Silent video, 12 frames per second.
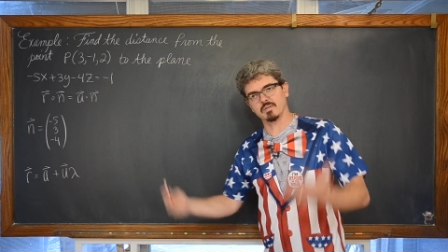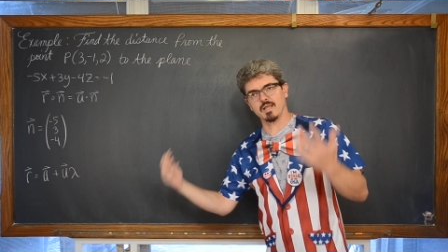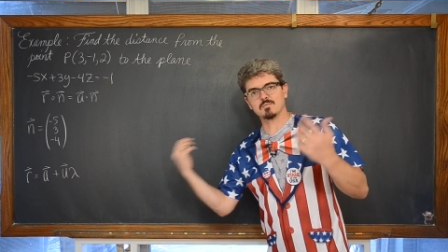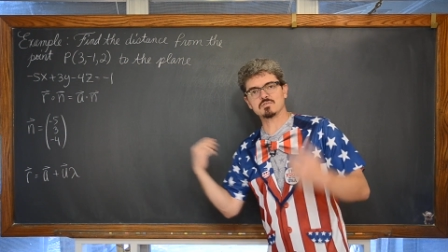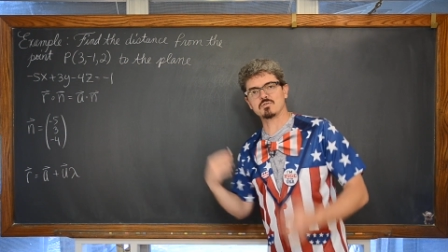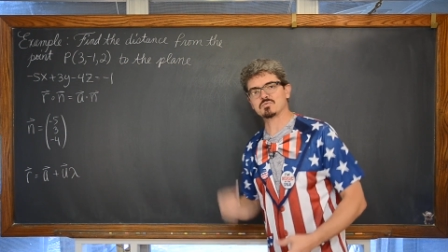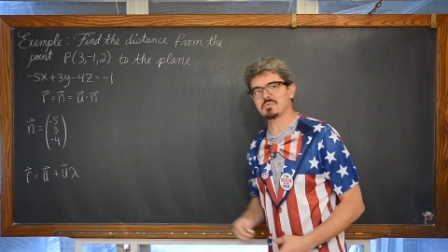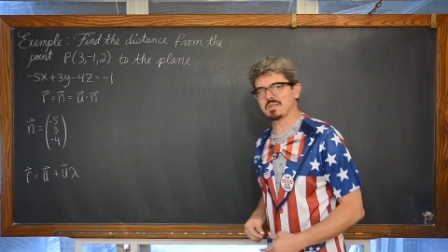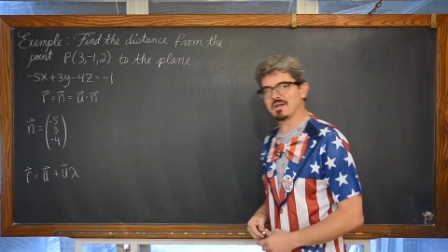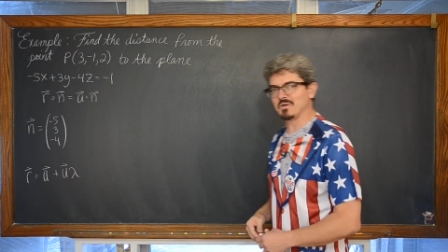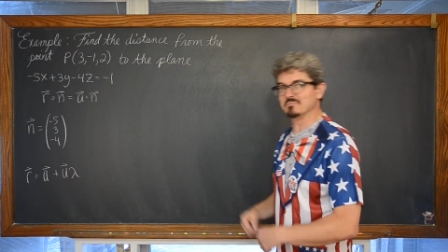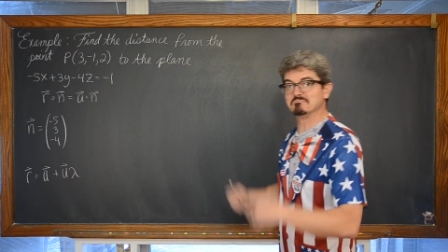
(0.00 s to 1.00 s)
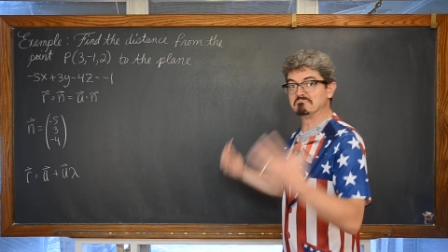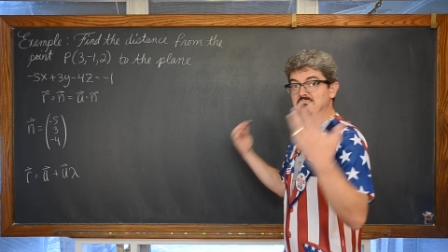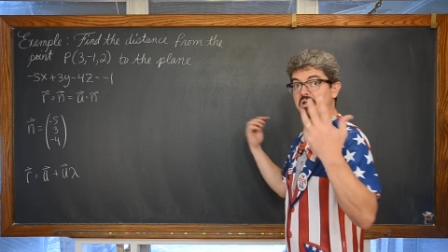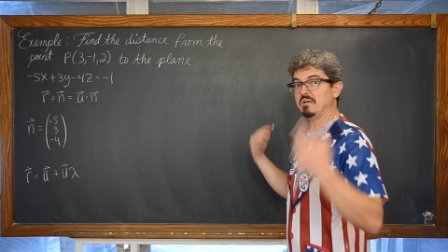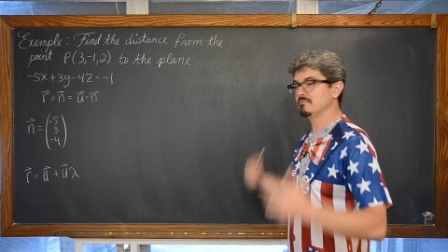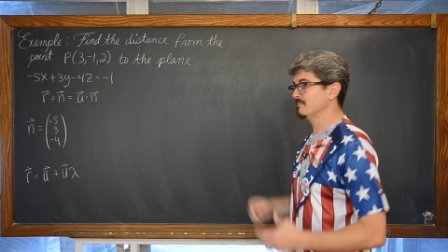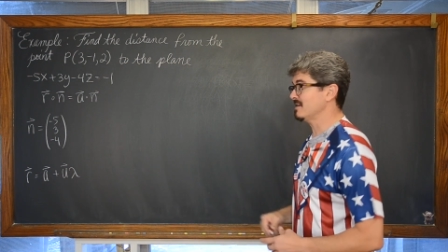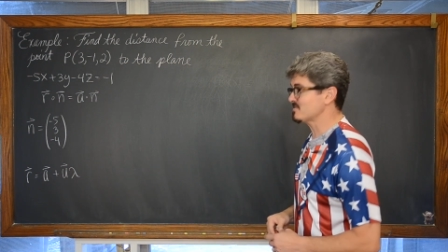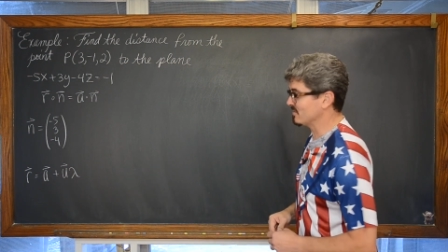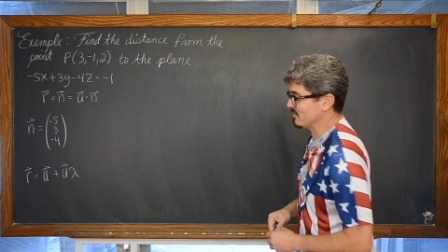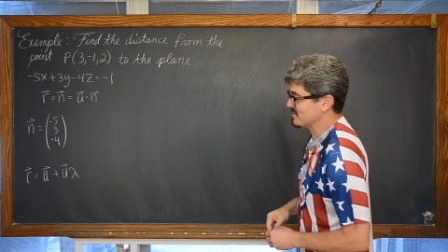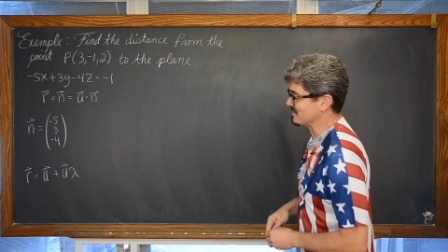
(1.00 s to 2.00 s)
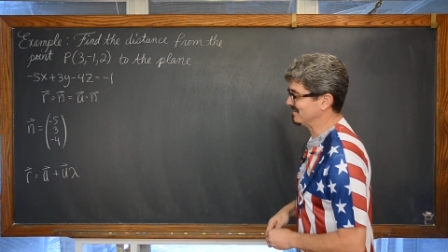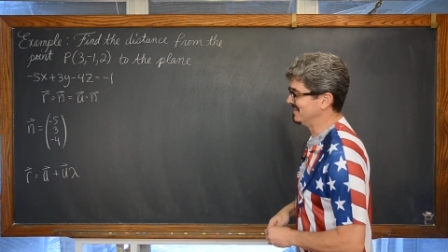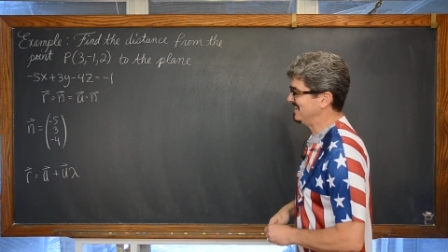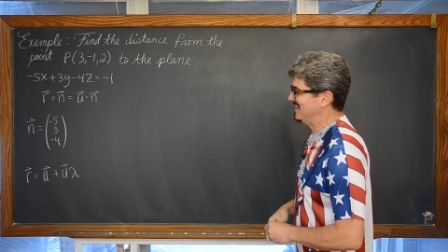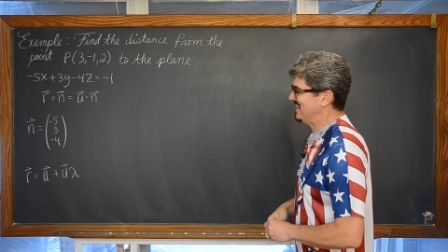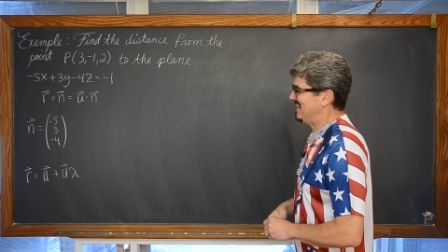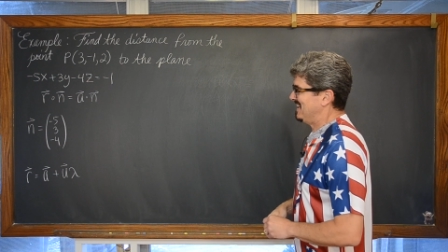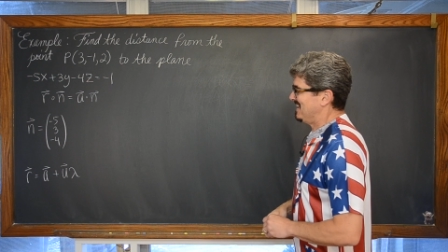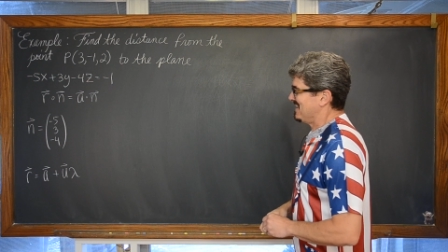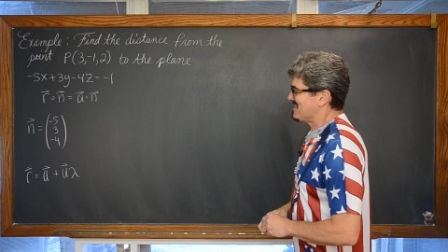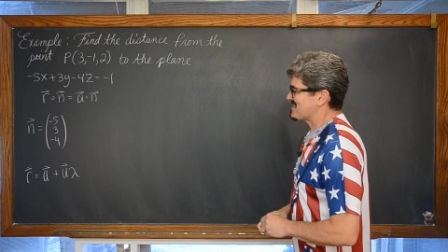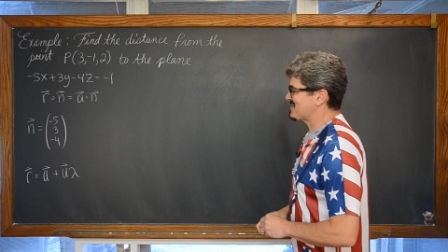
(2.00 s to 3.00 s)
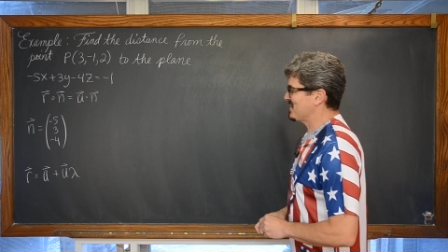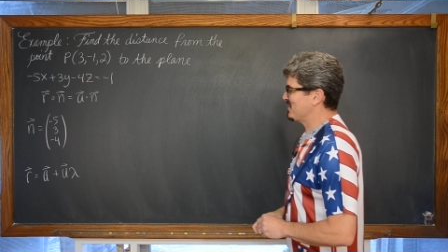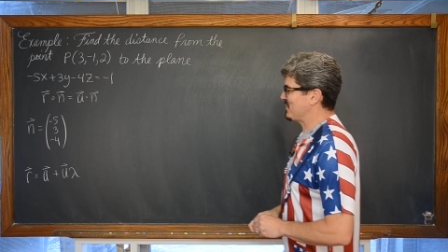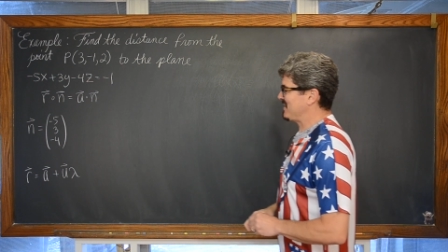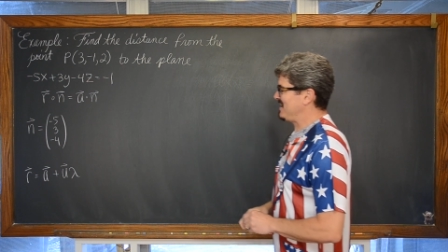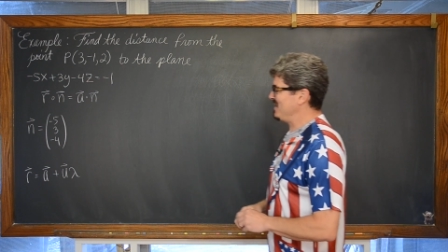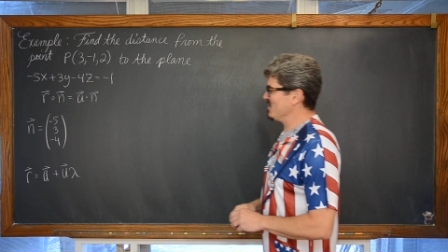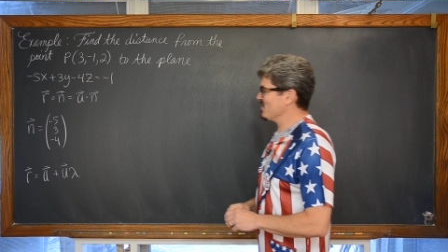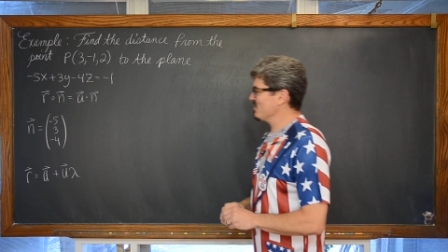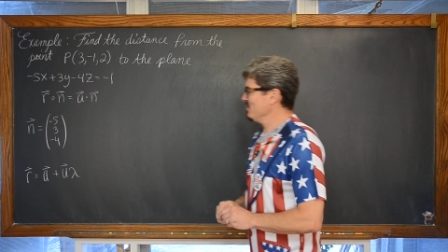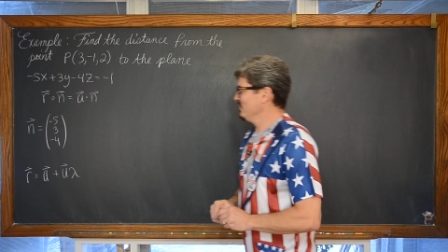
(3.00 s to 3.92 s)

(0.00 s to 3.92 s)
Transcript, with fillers: Lambda starts with an L. Eh, that's the only reason. So here